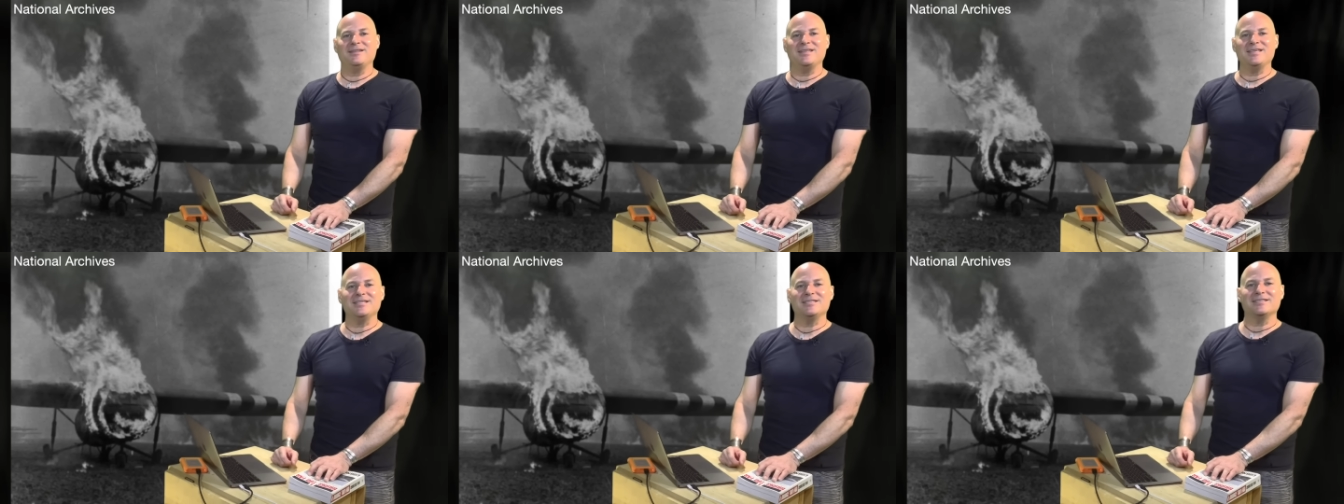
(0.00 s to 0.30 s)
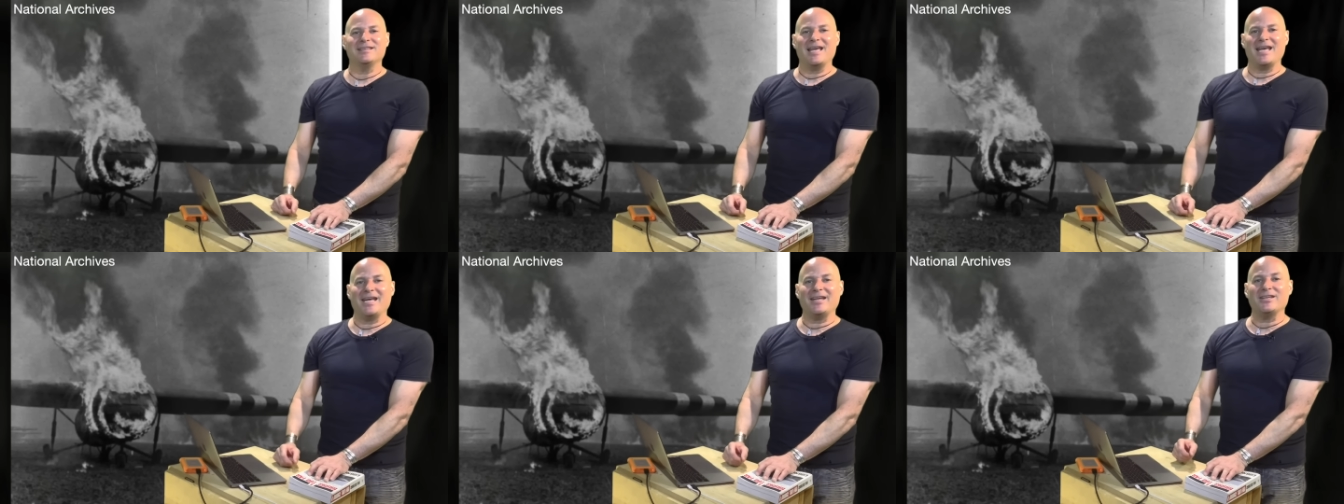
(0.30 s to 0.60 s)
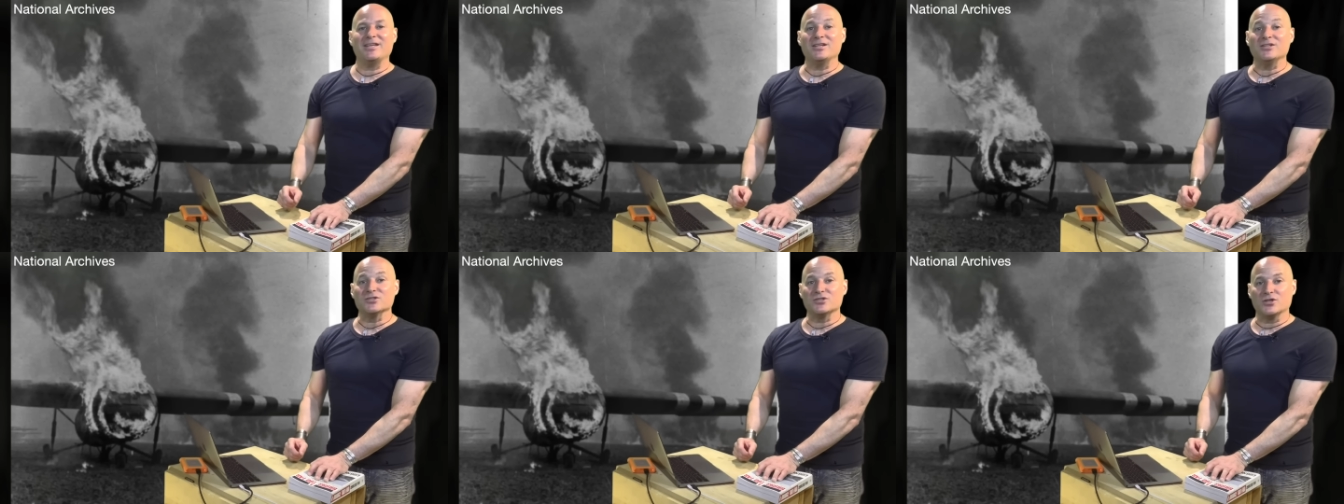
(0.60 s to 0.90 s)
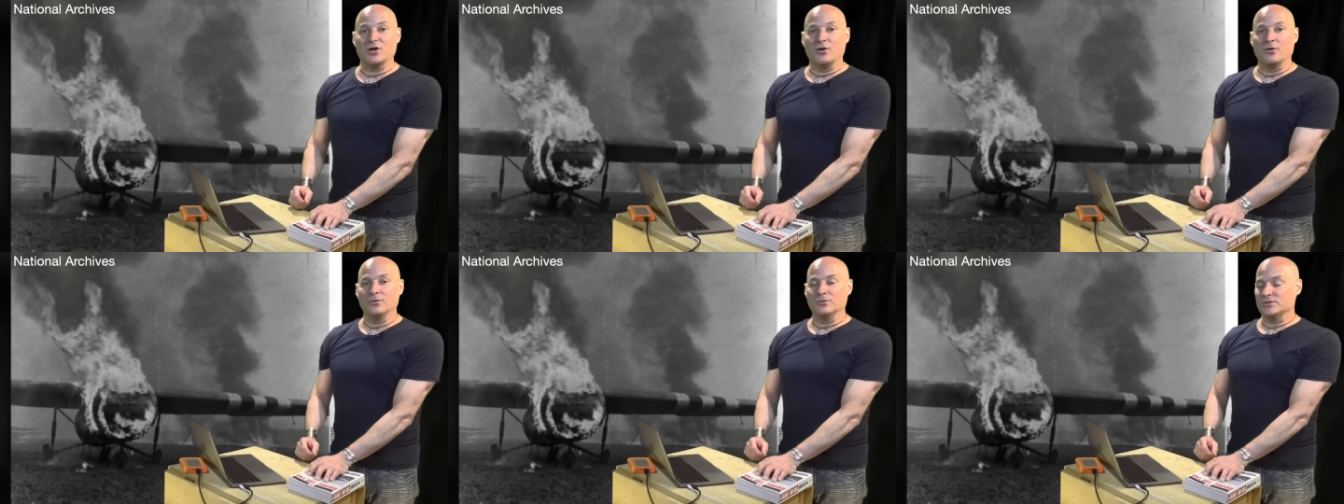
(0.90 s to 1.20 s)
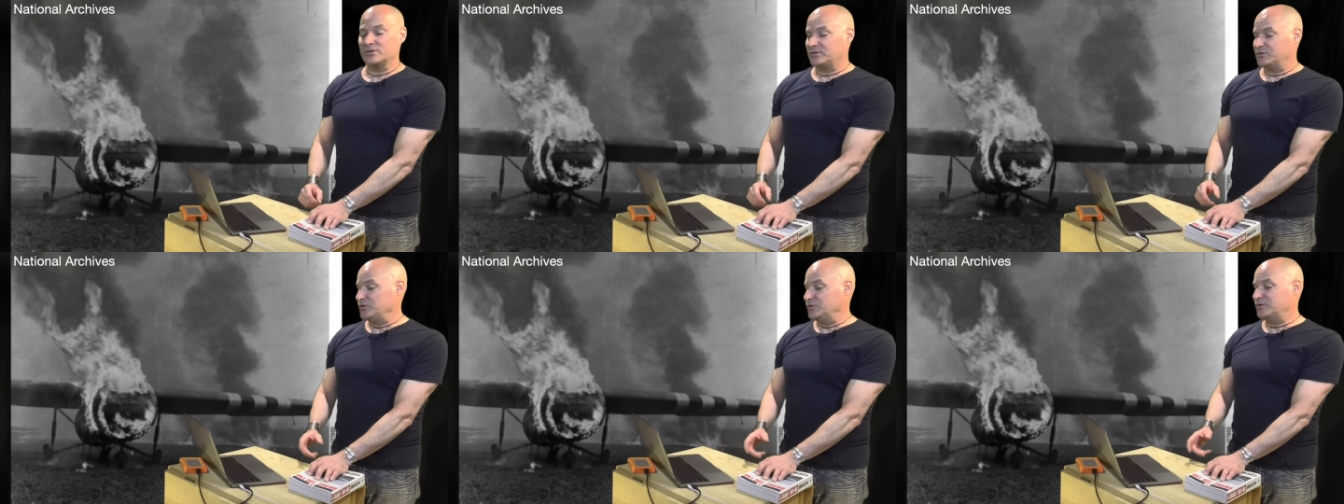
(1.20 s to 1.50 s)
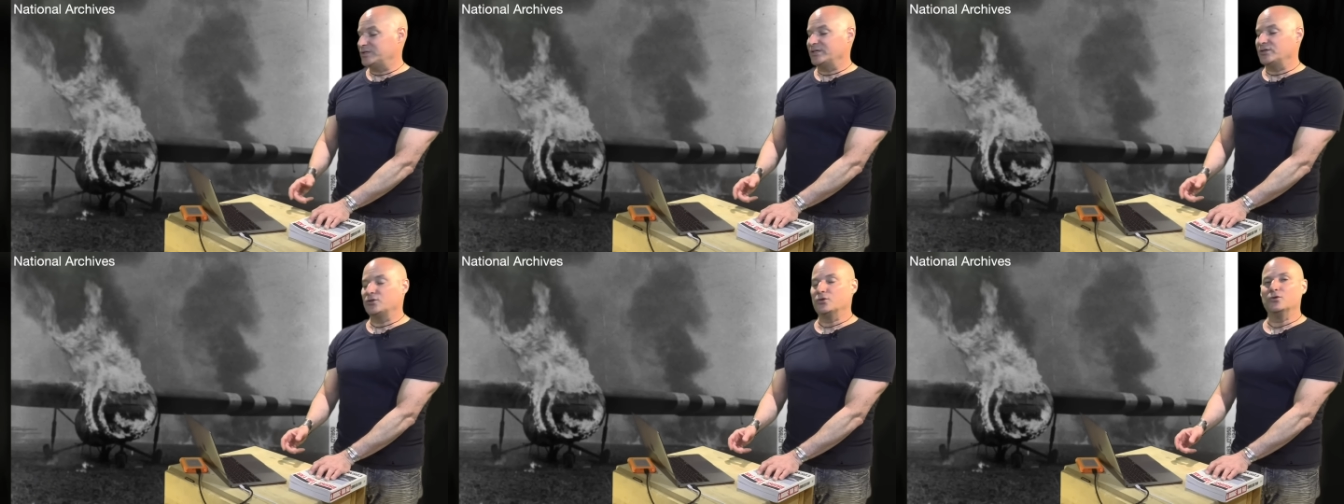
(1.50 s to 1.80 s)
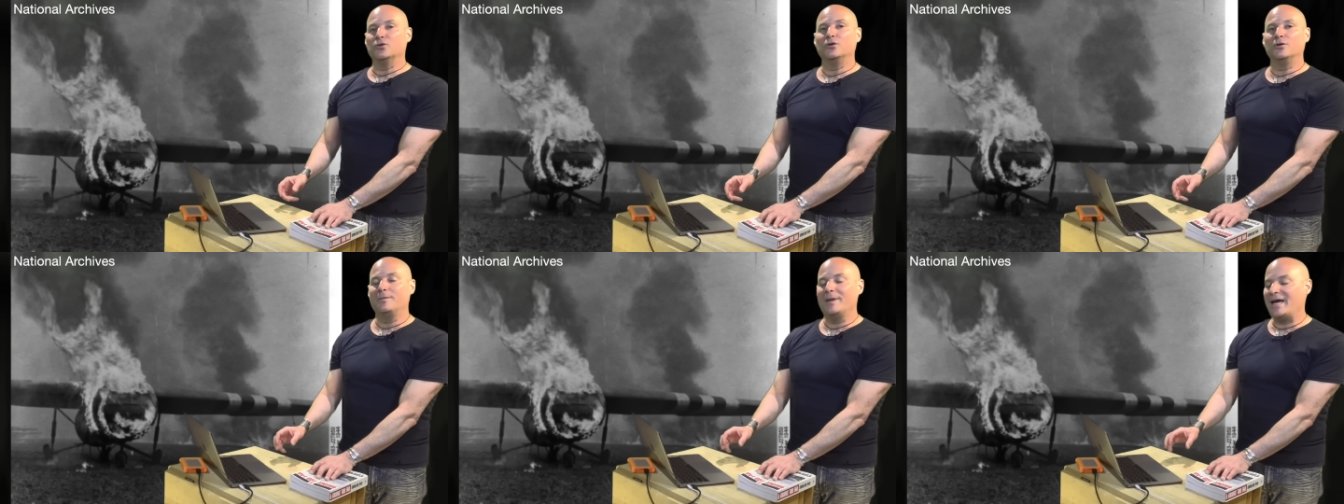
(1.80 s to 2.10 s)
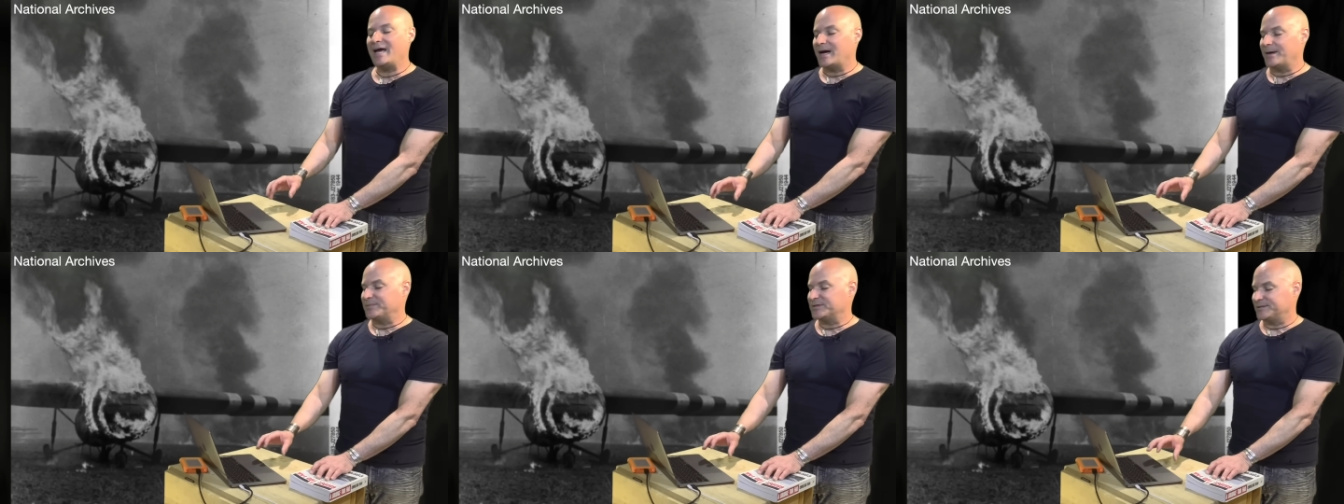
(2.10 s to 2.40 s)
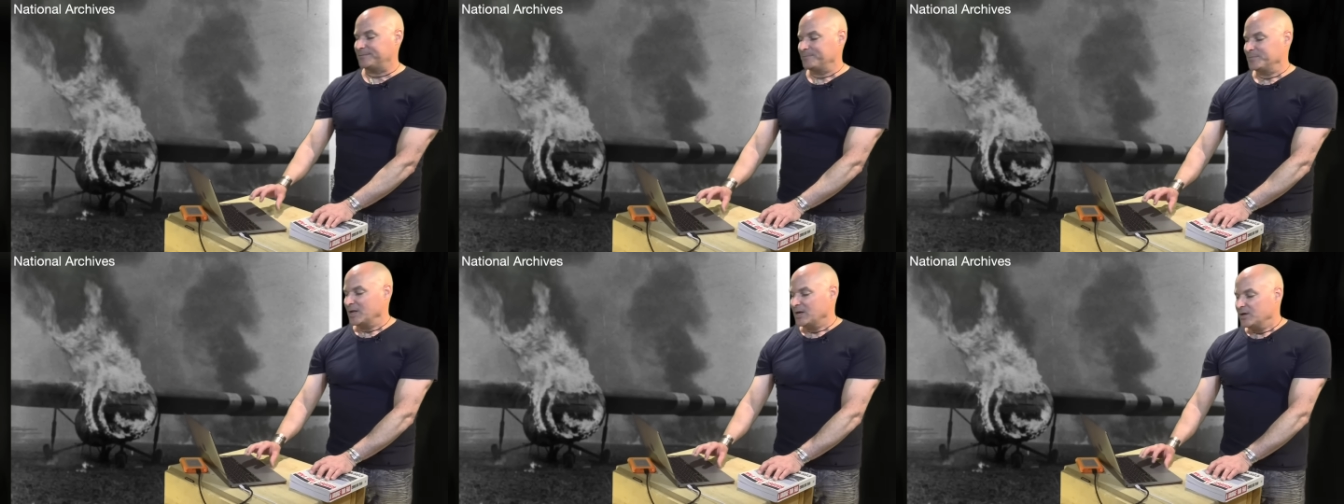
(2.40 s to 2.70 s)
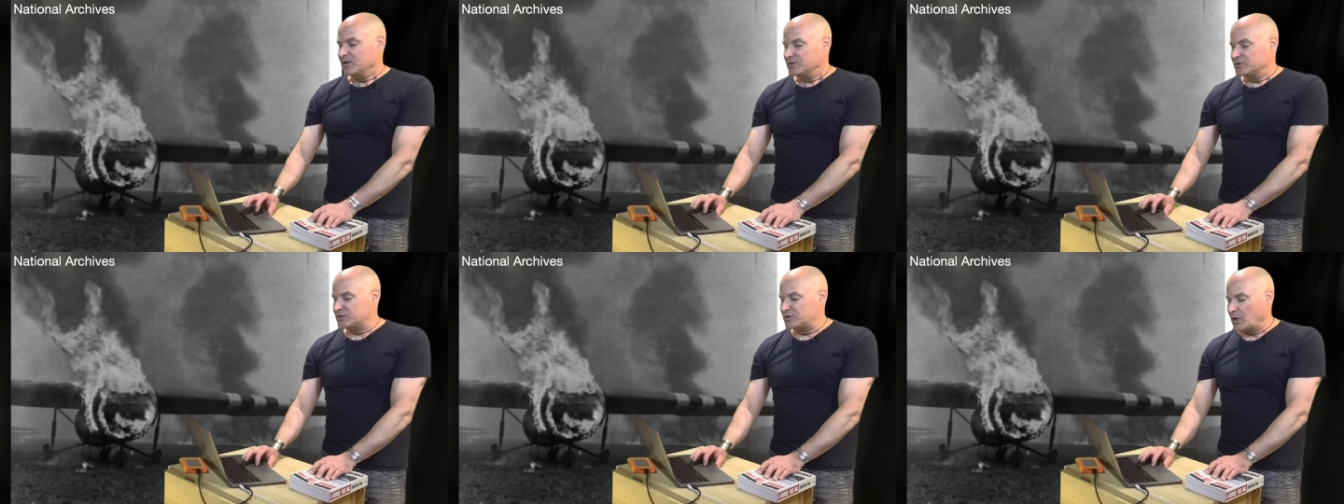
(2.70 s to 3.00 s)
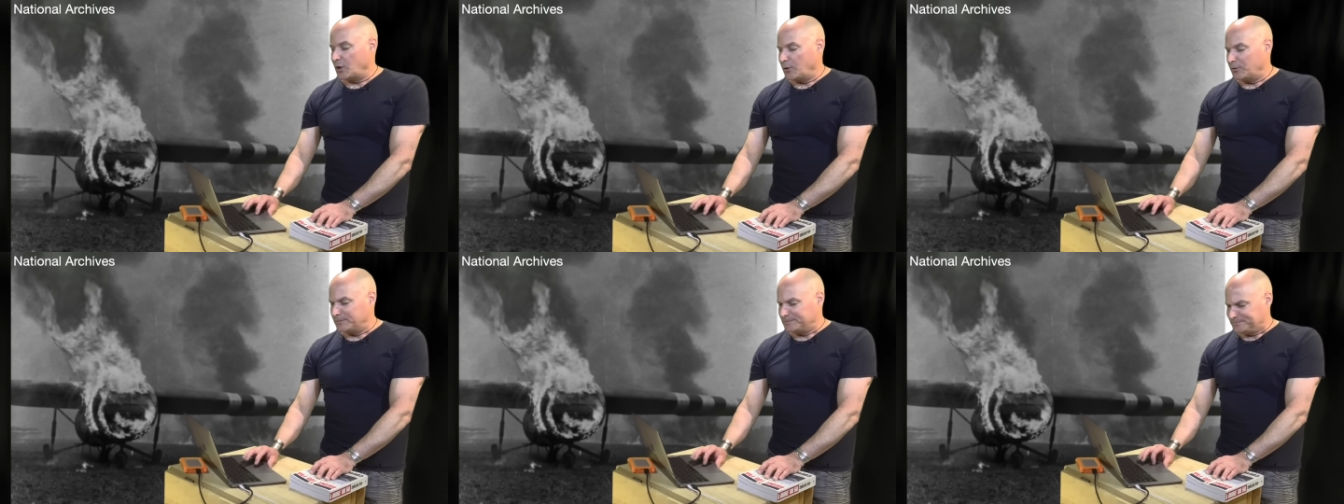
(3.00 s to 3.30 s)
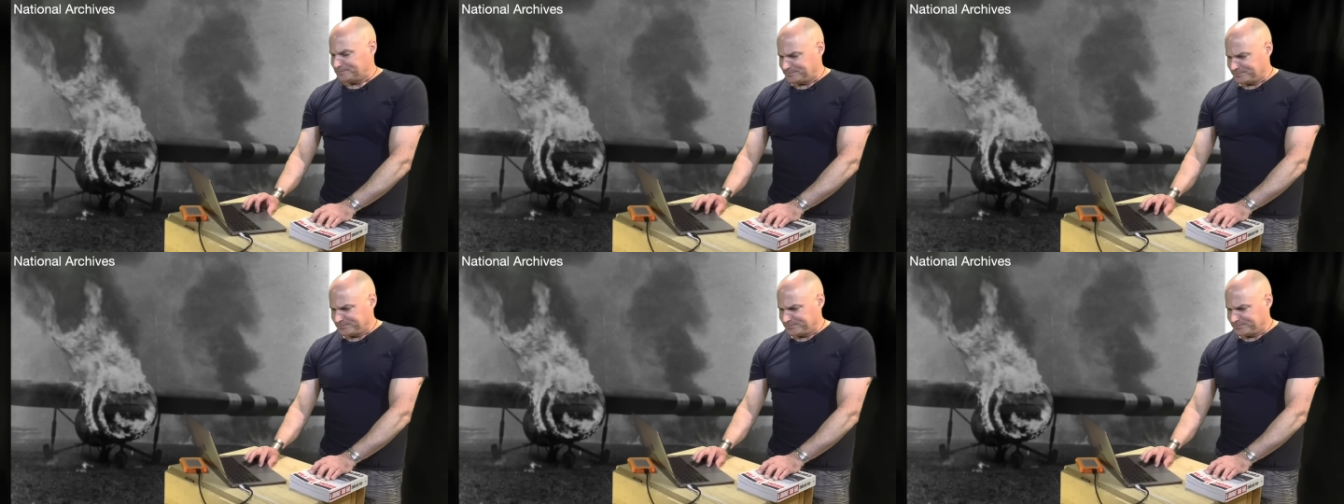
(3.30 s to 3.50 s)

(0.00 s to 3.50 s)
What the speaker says: these landing zones using Google Maps. So